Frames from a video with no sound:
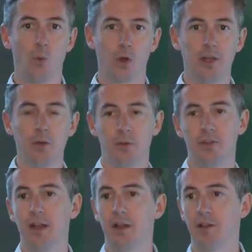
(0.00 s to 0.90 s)
working with
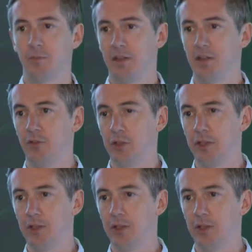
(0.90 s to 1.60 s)
data specifically.